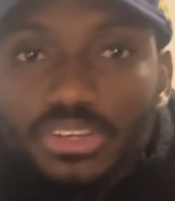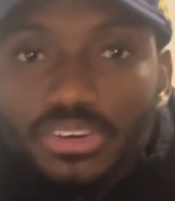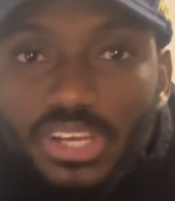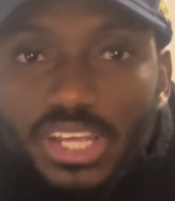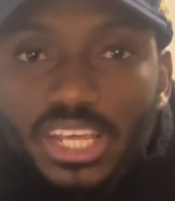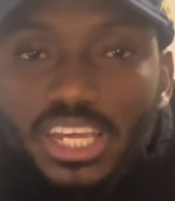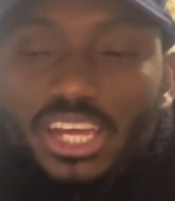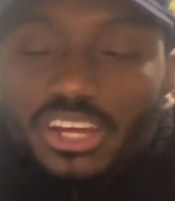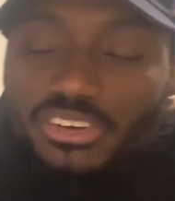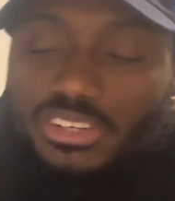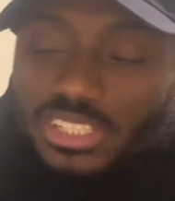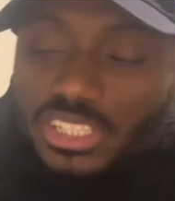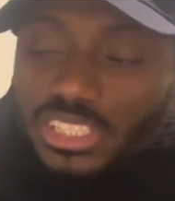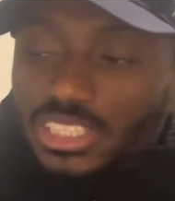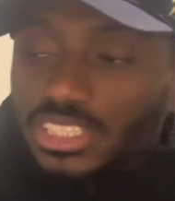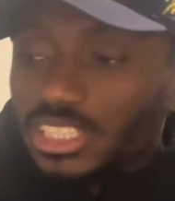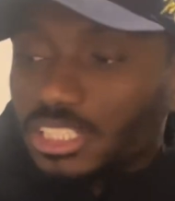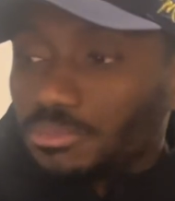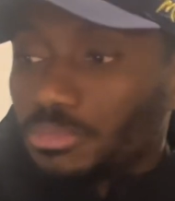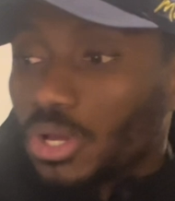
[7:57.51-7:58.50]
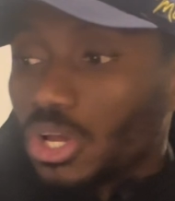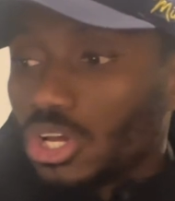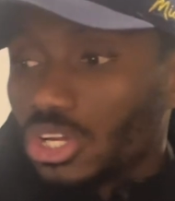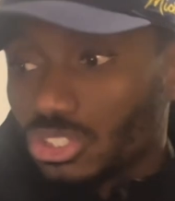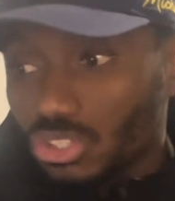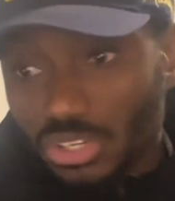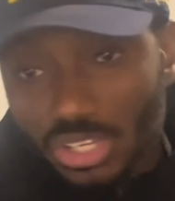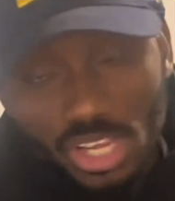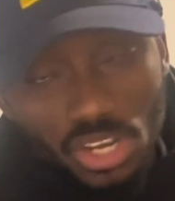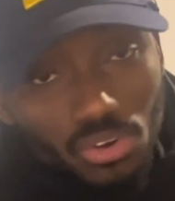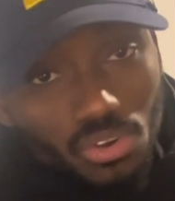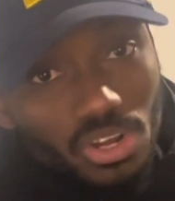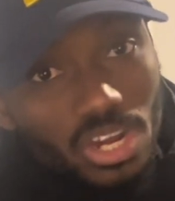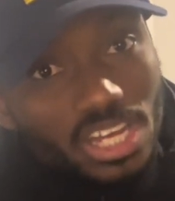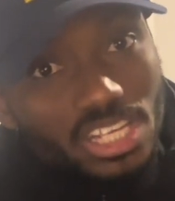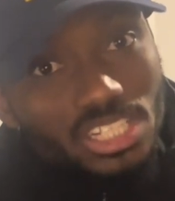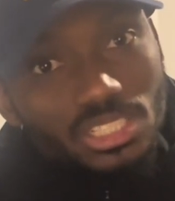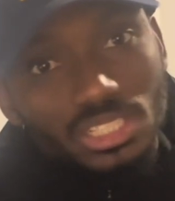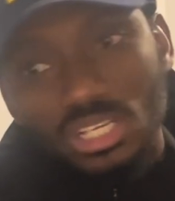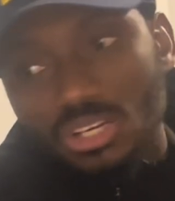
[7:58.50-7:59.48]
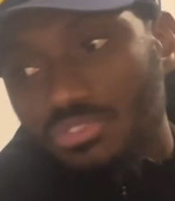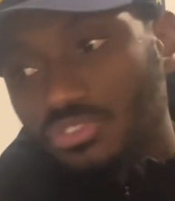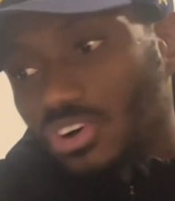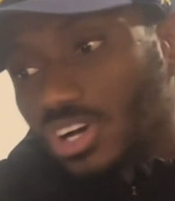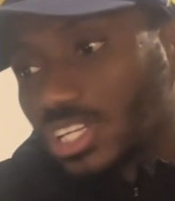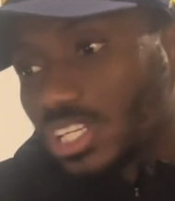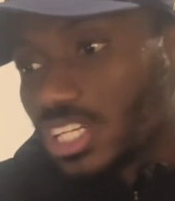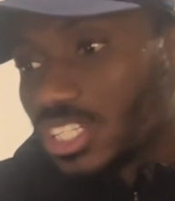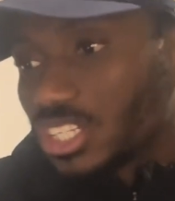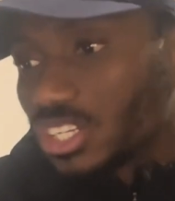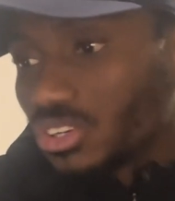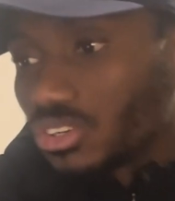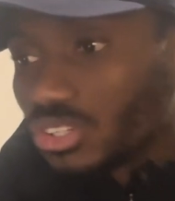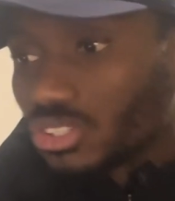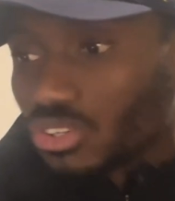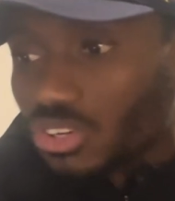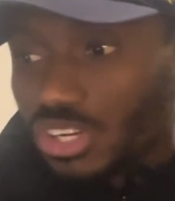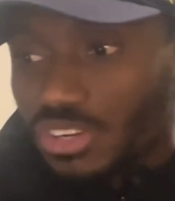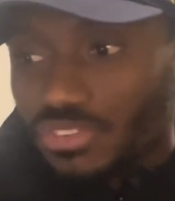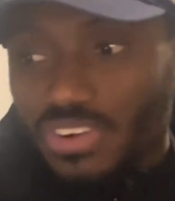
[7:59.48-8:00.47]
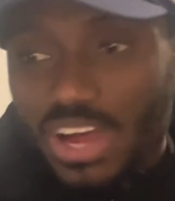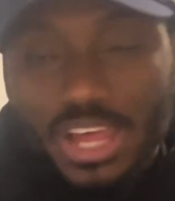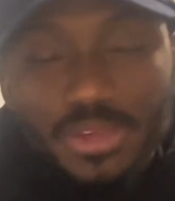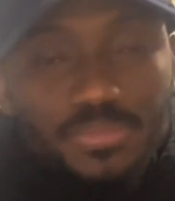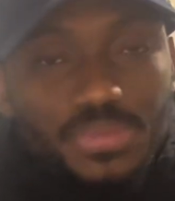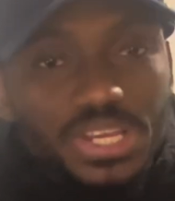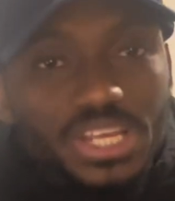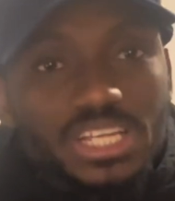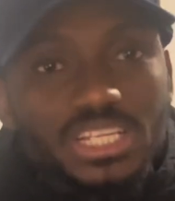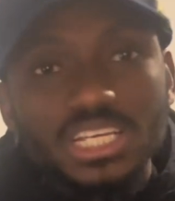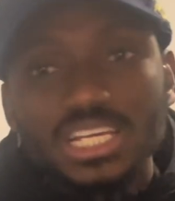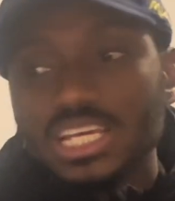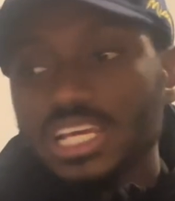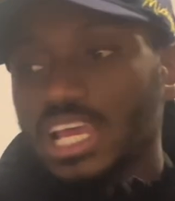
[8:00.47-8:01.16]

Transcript: He carried this team. So he equalized for Atletico 35 minutes,